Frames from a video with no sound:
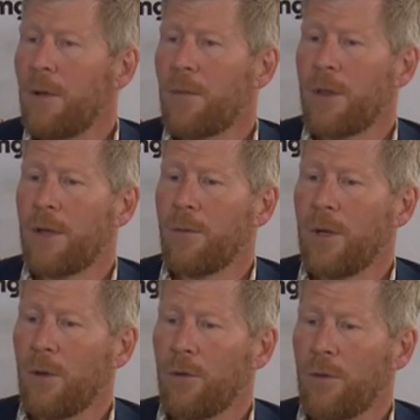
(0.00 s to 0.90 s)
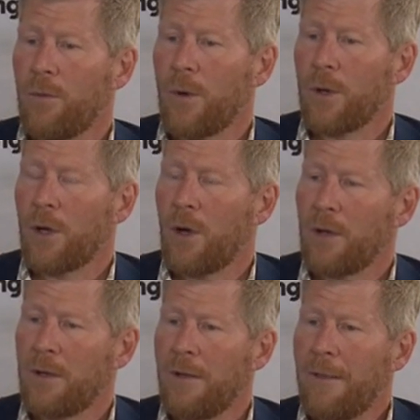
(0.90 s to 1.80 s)
but then we also work
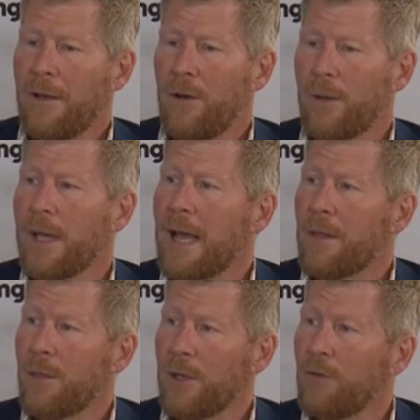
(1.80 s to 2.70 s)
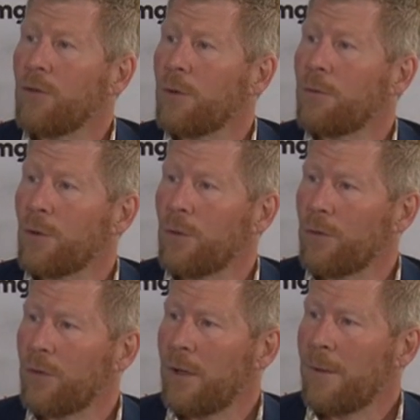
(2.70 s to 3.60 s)
on looking at these new
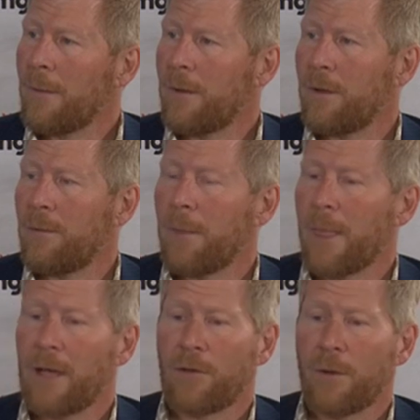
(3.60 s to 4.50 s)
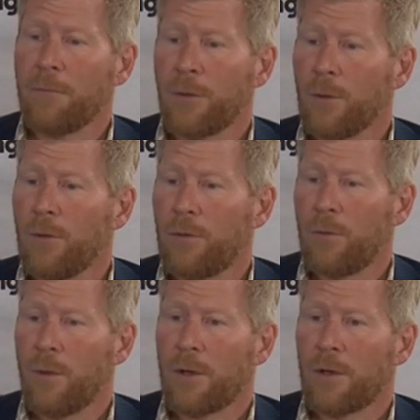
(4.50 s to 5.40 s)
fuels. And some fuels
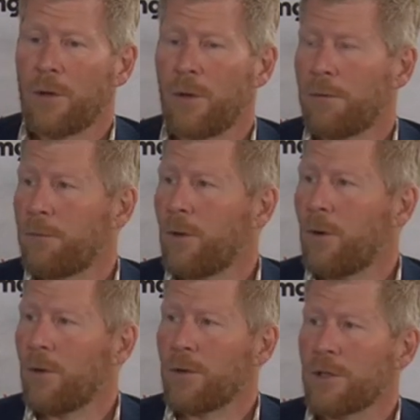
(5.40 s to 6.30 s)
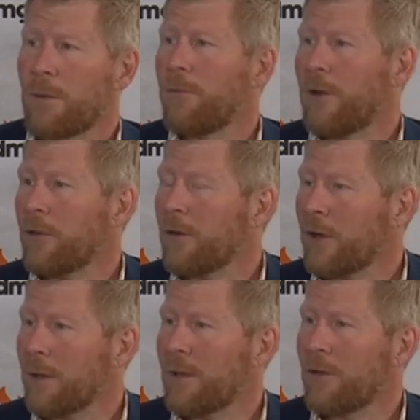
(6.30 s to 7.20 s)
work good for some vessel
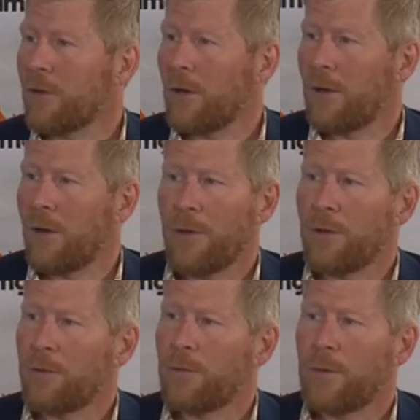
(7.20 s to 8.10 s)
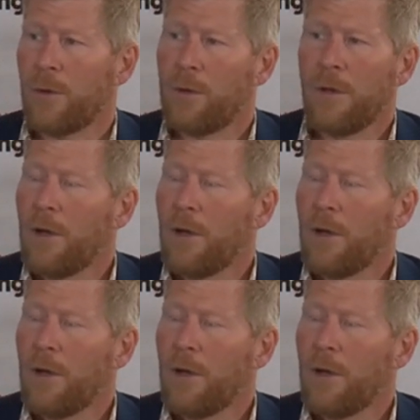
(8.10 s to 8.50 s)
segments, others for